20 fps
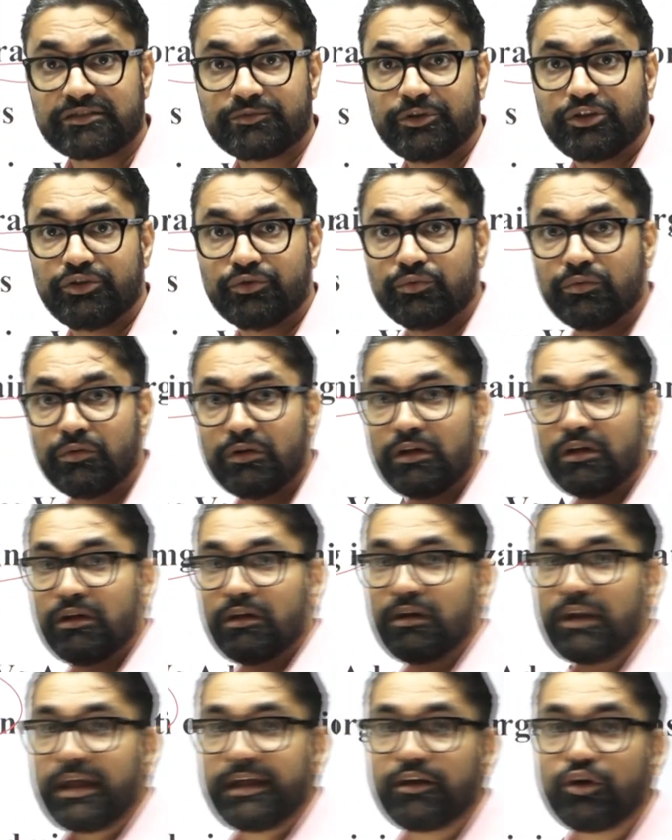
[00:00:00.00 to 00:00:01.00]
with you,
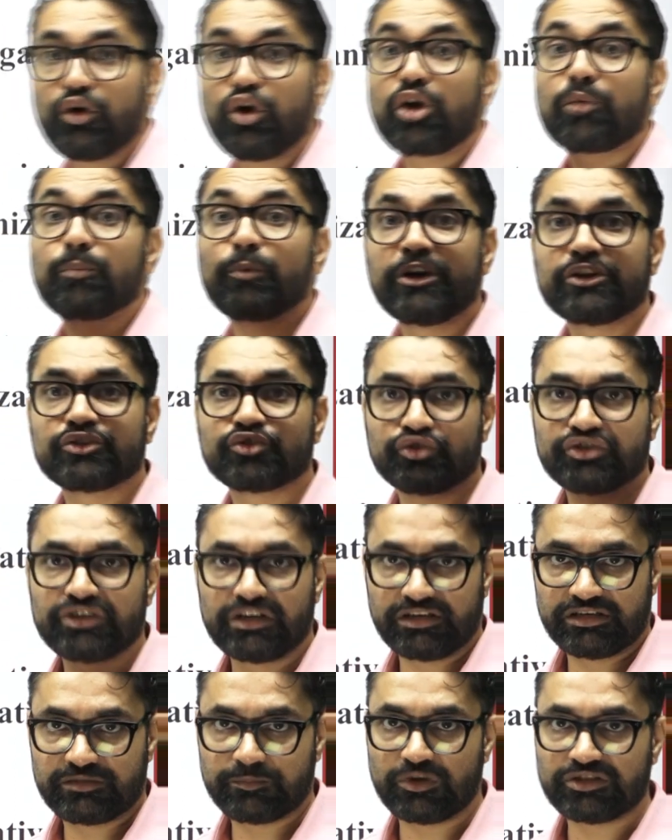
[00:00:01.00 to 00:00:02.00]
like corporate social
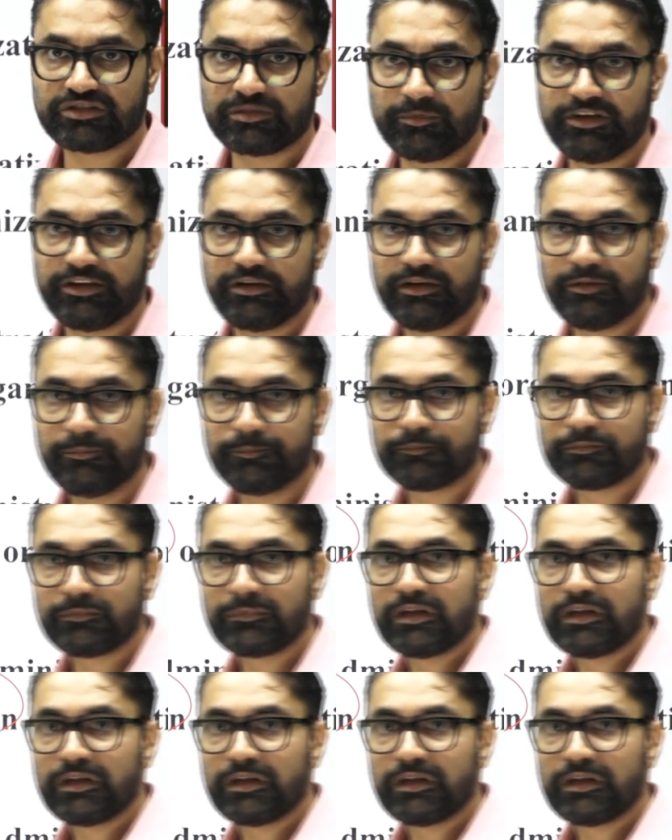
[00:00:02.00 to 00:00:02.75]
responsibility.